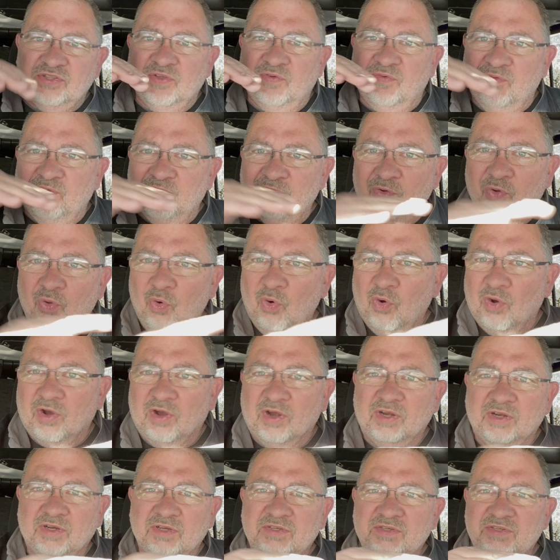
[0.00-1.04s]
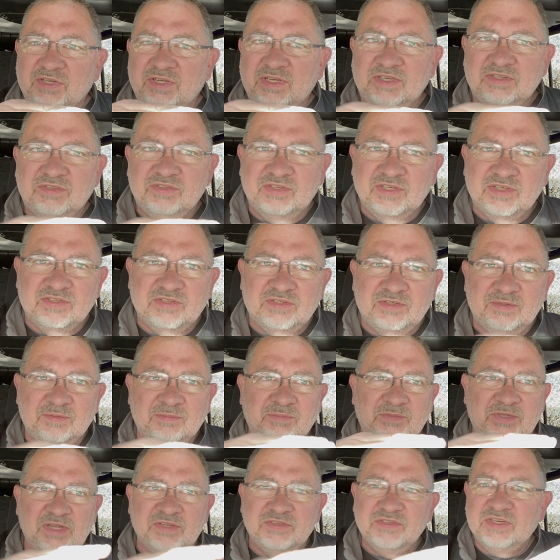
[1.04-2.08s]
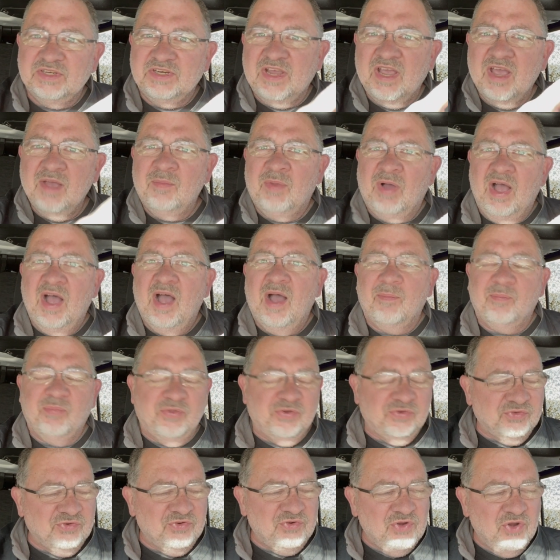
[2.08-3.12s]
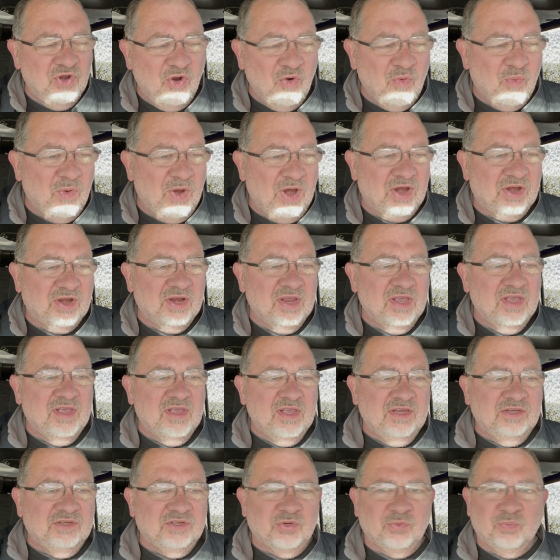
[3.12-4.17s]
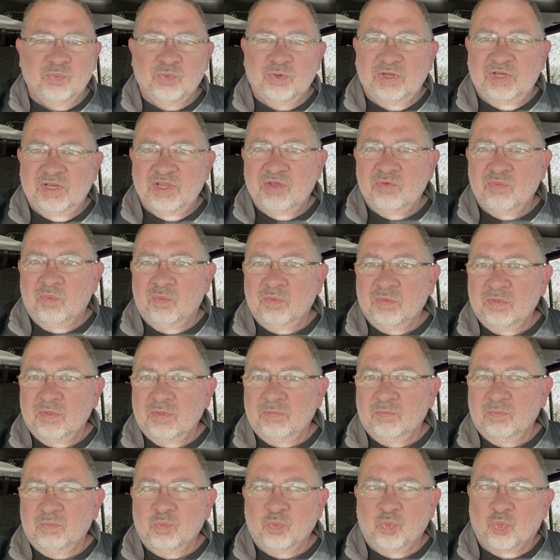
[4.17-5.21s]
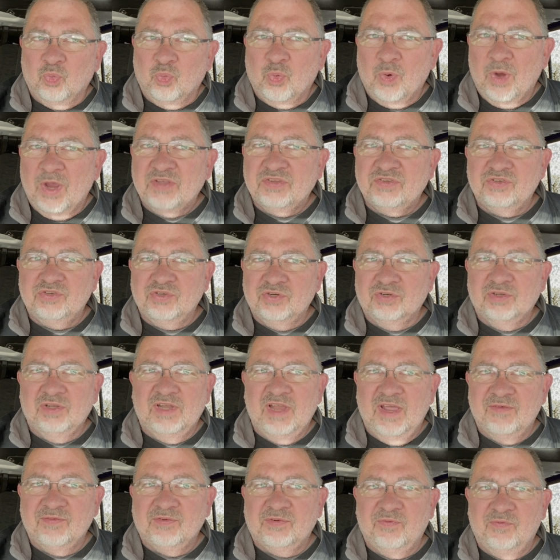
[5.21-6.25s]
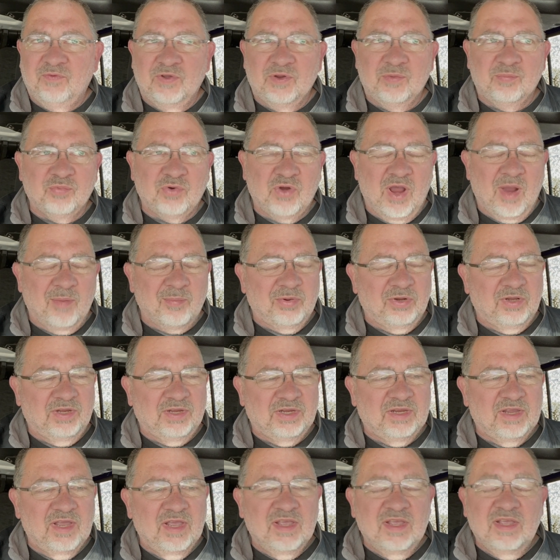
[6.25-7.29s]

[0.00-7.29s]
the floor doesn't come up. There's nowhere to really rest your left foot properly.